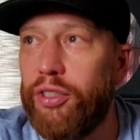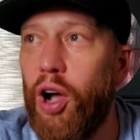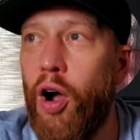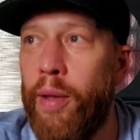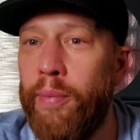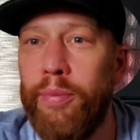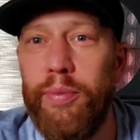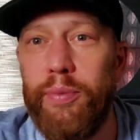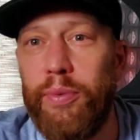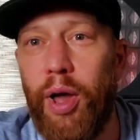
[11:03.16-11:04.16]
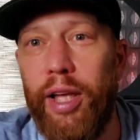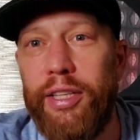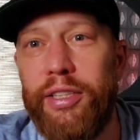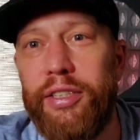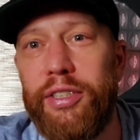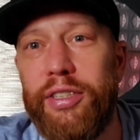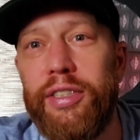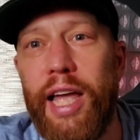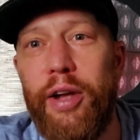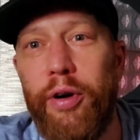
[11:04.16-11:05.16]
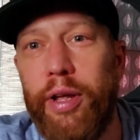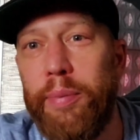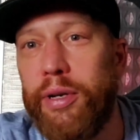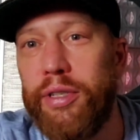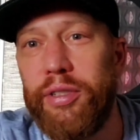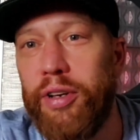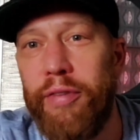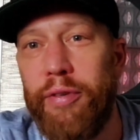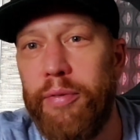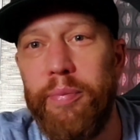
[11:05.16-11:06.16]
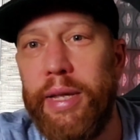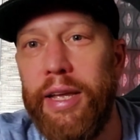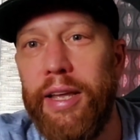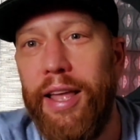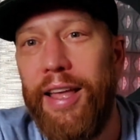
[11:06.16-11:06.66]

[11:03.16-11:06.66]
time date on it because I never meet it.